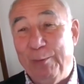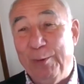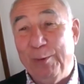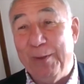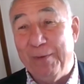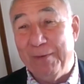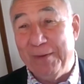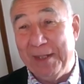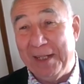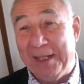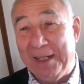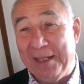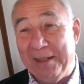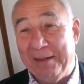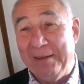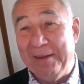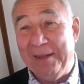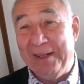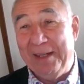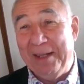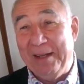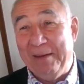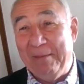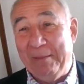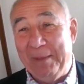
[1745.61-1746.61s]
would have done,
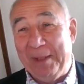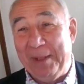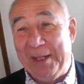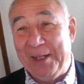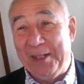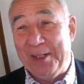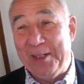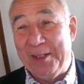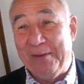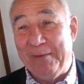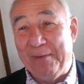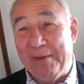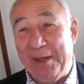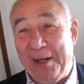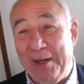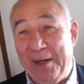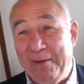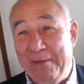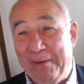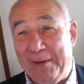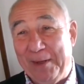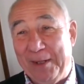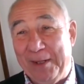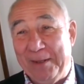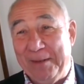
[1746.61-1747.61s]
because of
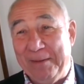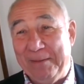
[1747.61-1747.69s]
COVID